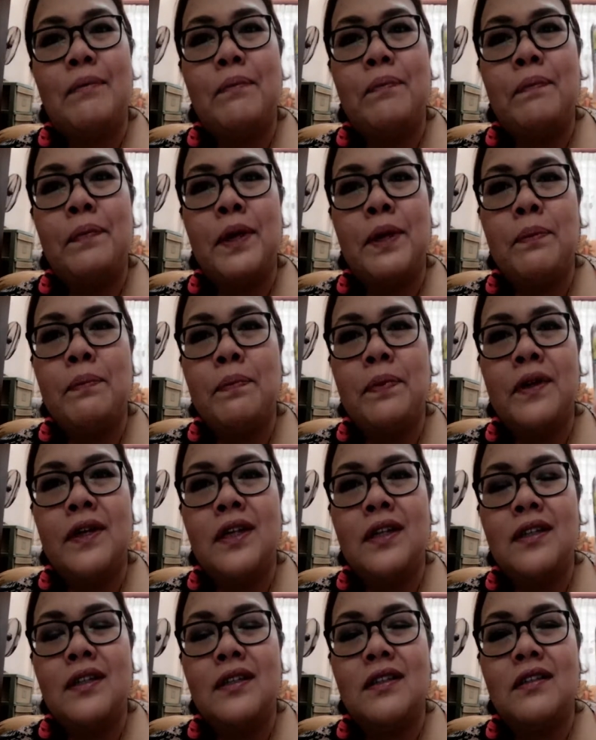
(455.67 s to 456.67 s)

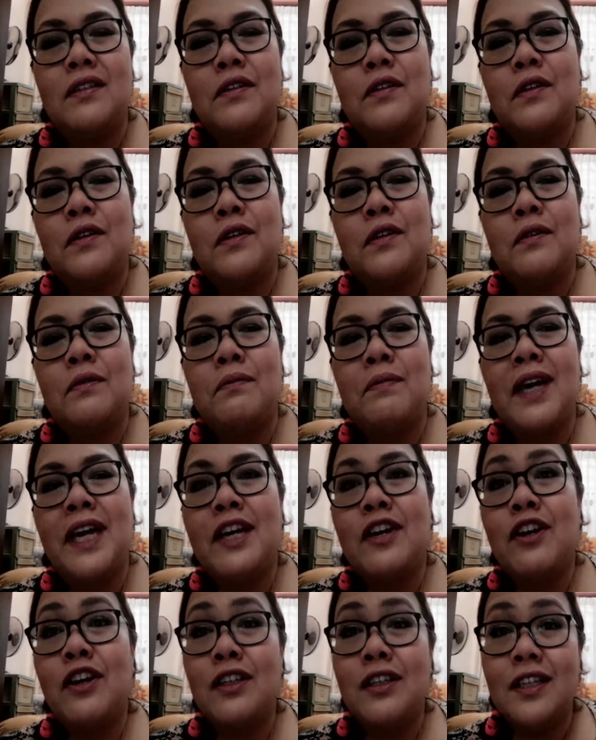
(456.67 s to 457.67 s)
People or my
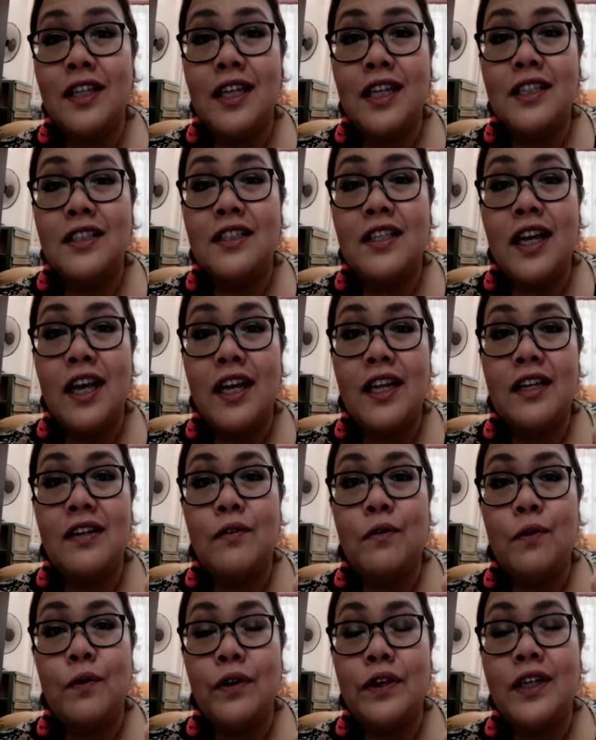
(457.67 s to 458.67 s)
colleagues at
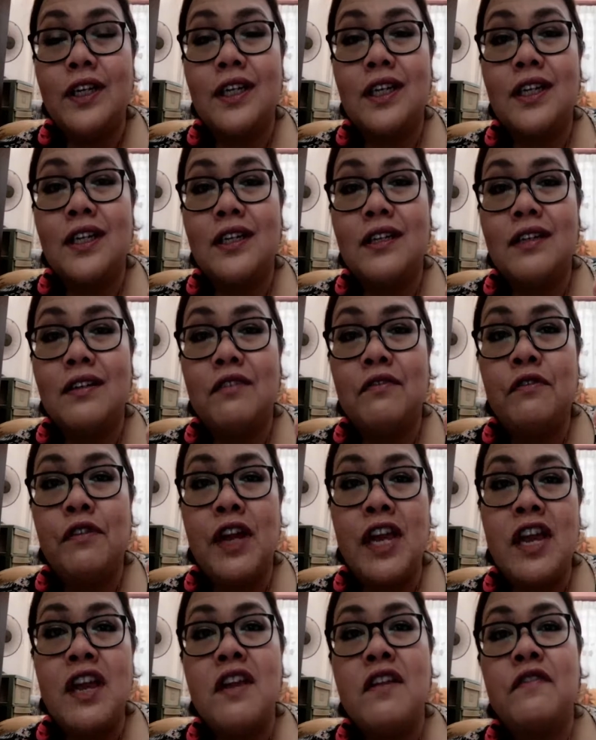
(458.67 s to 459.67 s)
work
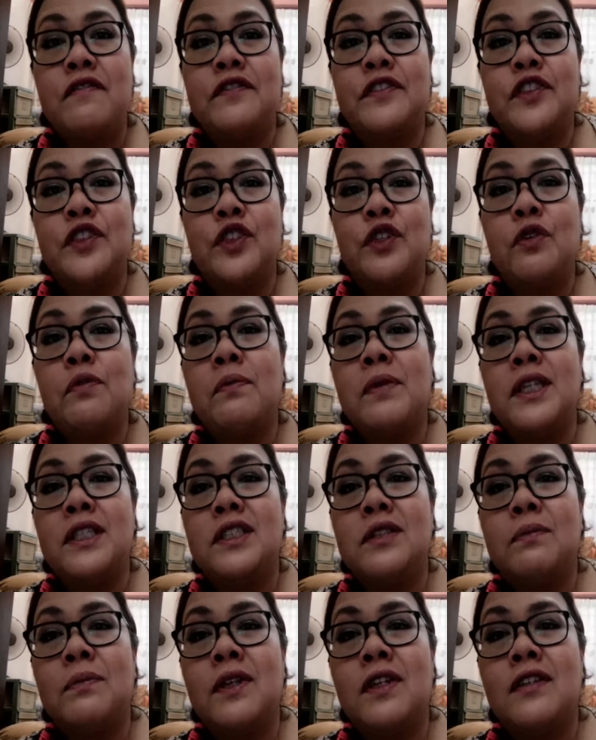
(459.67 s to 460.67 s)
rave so
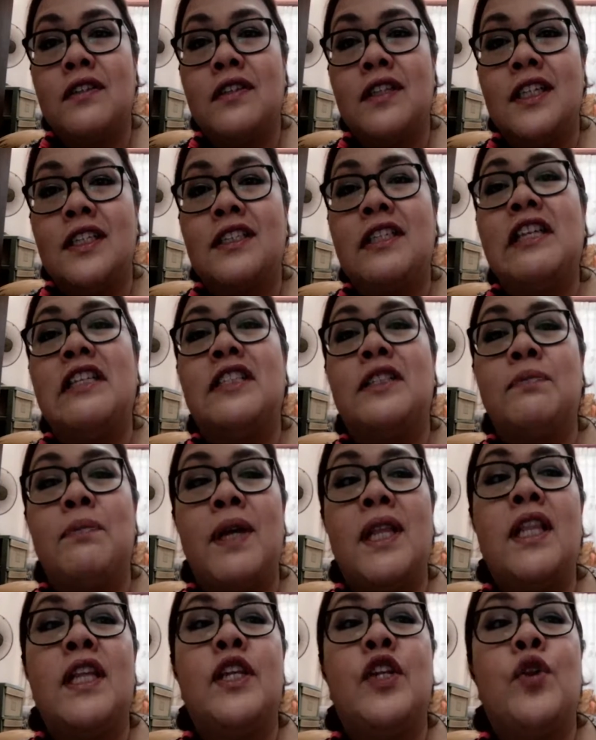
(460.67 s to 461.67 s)
much about this
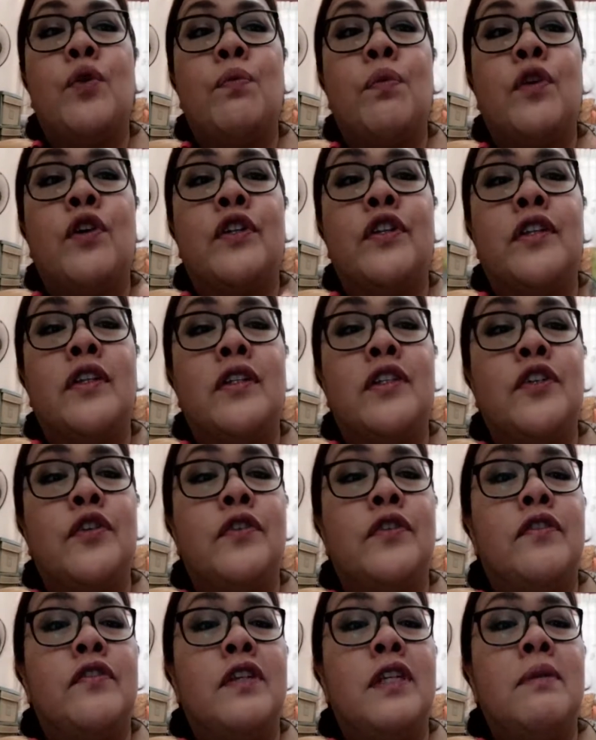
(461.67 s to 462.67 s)
Smelly-No-More
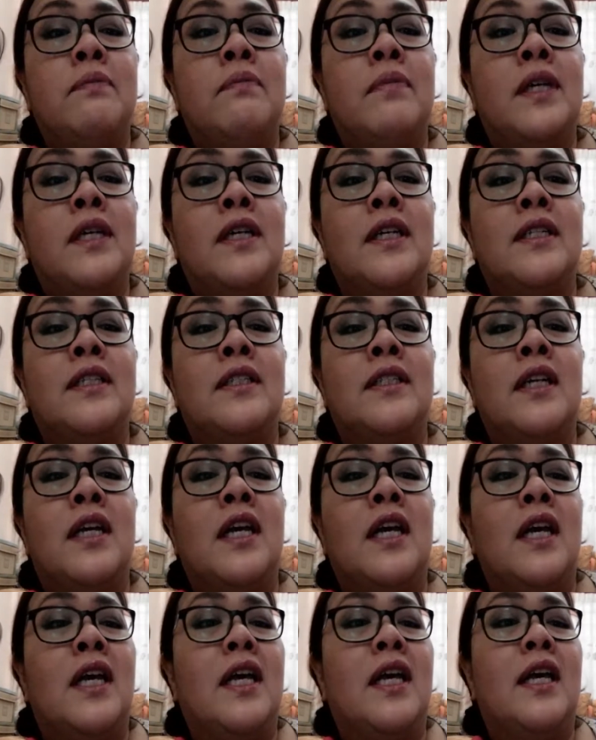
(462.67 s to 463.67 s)
deodorant because
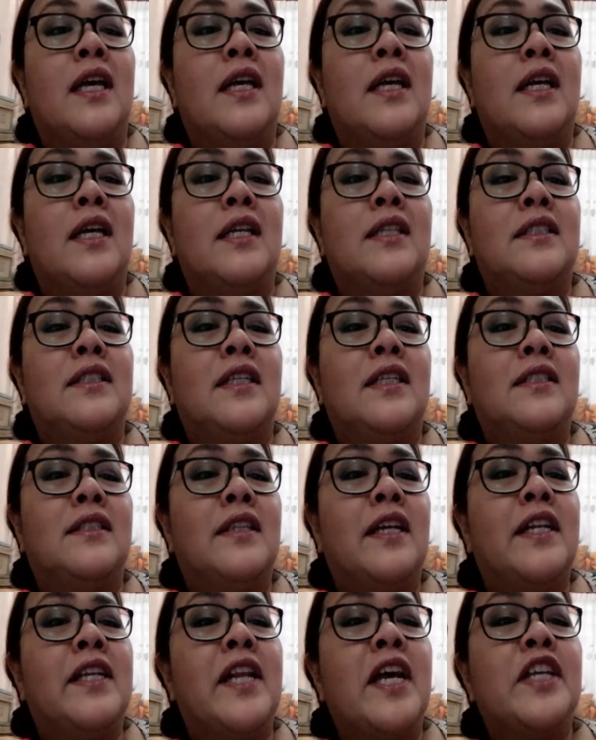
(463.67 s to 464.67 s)
it says
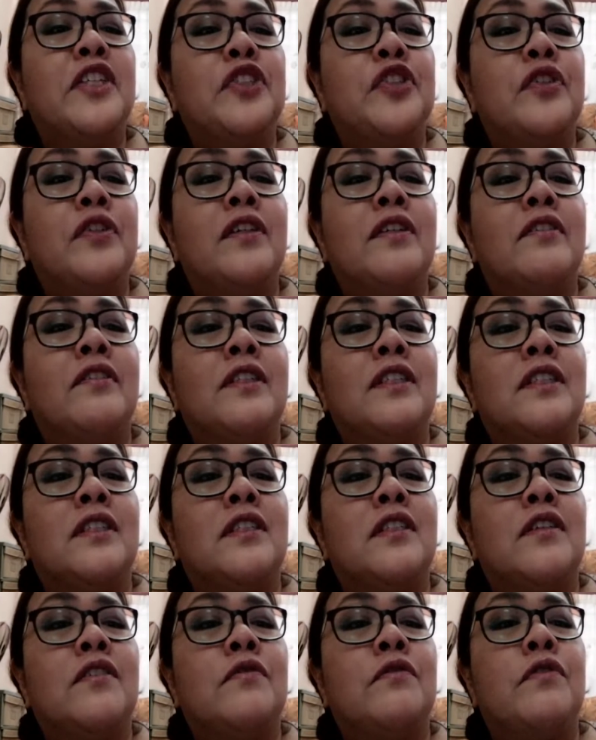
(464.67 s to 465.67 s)
the natural
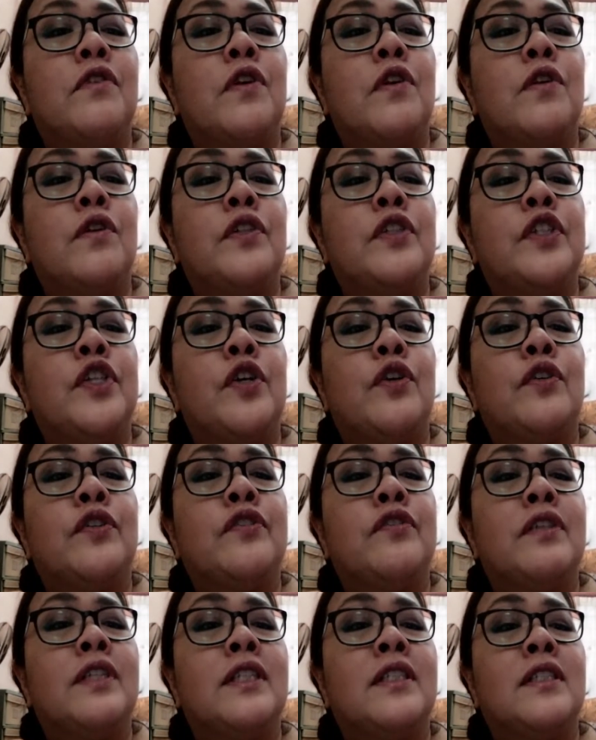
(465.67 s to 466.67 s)
crystal roll
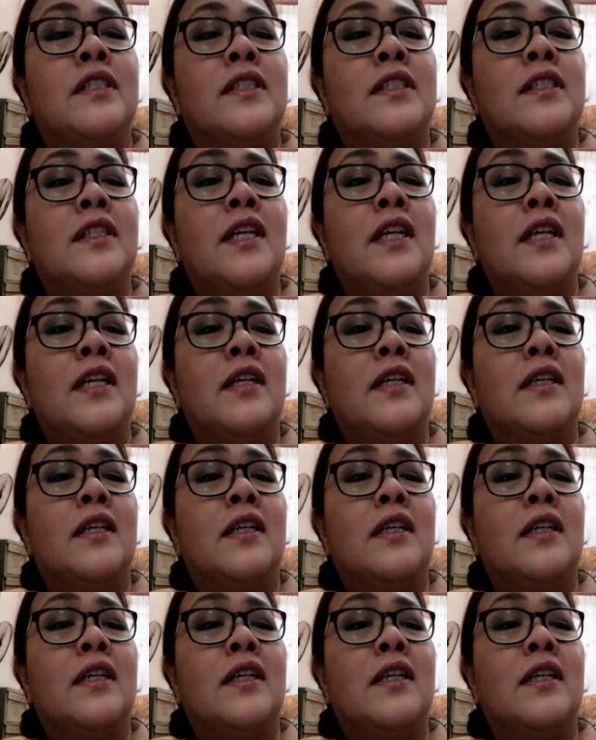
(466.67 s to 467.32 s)
deodorant stick,